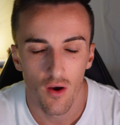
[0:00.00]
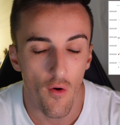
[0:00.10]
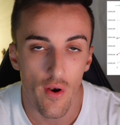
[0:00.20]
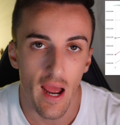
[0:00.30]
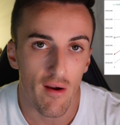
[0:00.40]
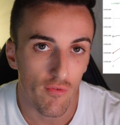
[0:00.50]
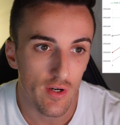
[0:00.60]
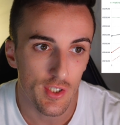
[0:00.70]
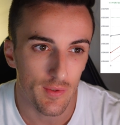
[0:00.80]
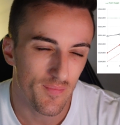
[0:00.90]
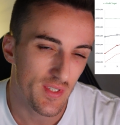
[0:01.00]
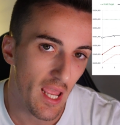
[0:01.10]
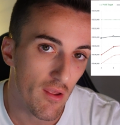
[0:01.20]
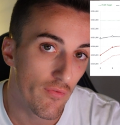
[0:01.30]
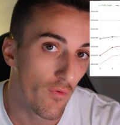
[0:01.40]
on average,
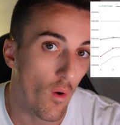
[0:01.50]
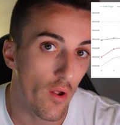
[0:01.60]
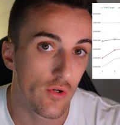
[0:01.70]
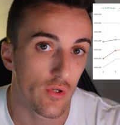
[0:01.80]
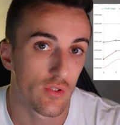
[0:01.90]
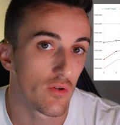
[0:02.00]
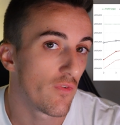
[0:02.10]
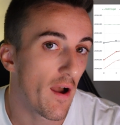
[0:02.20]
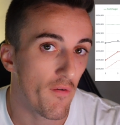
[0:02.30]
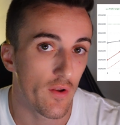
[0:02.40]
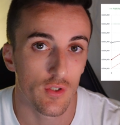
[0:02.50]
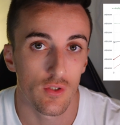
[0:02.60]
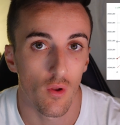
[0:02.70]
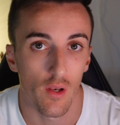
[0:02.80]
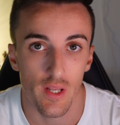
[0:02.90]
say $400 to
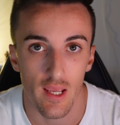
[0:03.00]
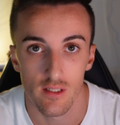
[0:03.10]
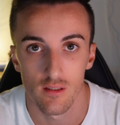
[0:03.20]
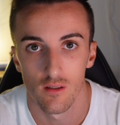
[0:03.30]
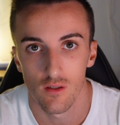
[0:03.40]
$500 days.